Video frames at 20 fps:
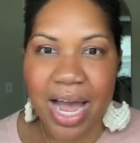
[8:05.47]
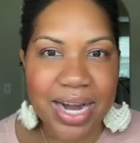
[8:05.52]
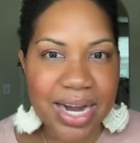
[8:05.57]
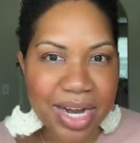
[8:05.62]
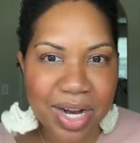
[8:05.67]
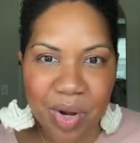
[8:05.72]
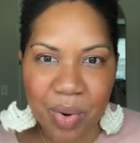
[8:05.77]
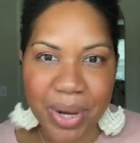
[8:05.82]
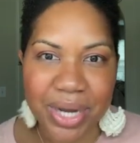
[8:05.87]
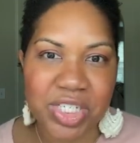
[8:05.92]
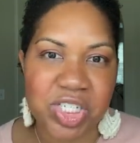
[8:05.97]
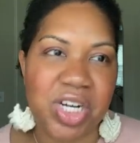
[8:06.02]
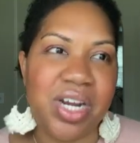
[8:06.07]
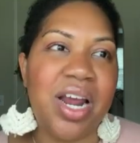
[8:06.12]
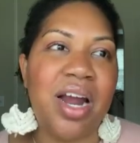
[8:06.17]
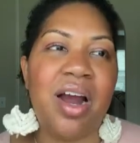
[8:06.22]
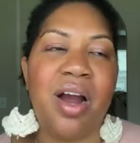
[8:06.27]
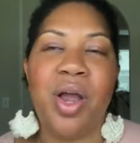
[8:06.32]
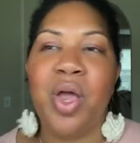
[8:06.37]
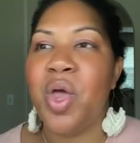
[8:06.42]
I need a
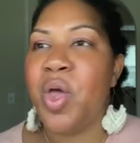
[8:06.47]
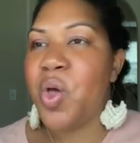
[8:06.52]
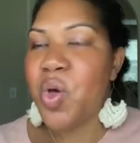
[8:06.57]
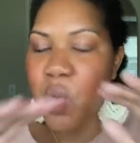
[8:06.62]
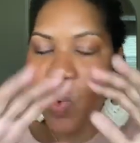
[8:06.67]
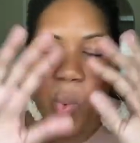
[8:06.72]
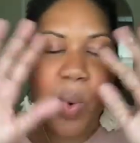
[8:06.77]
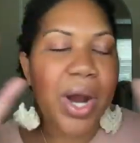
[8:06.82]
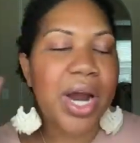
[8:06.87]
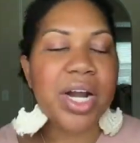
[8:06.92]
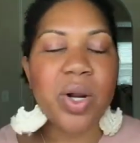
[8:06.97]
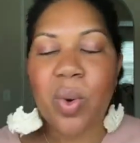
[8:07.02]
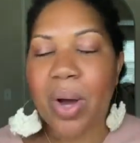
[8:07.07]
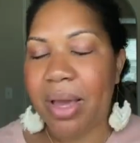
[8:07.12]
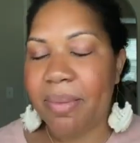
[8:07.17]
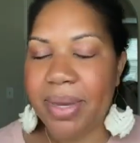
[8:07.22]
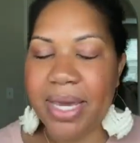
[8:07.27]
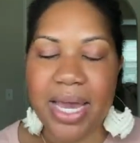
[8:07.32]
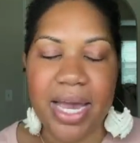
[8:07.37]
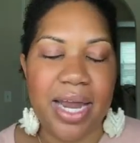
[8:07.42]
questionnaire. Where do
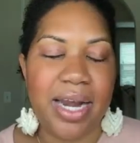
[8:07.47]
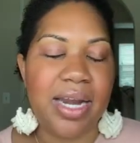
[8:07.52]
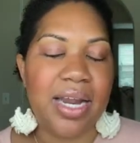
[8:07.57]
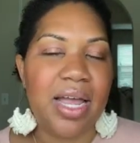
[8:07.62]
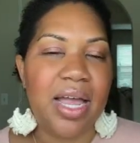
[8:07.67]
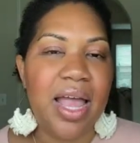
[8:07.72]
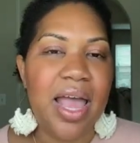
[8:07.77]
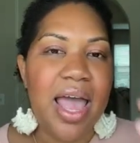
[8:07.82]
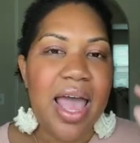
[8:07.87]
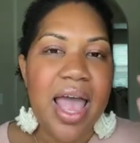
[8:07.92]
I begin?